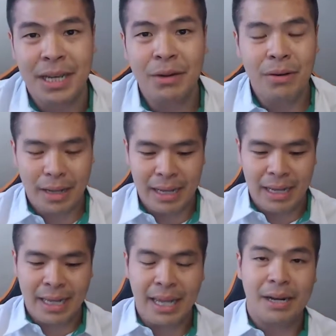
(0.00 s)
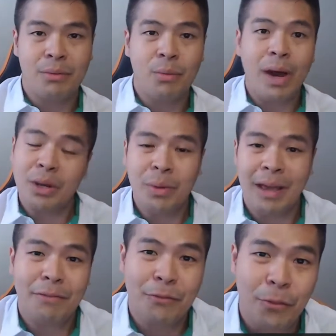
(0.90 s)
And again, why do we
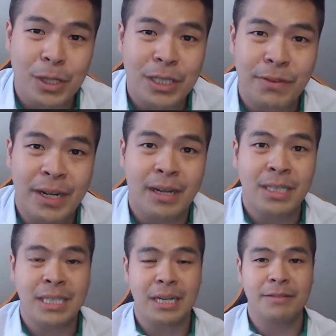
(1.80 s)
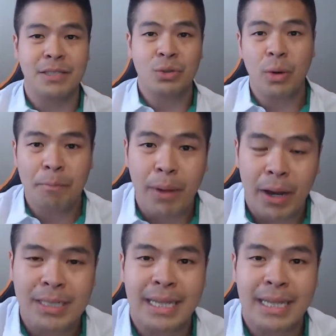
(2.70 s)
have to force fit ourselves into a box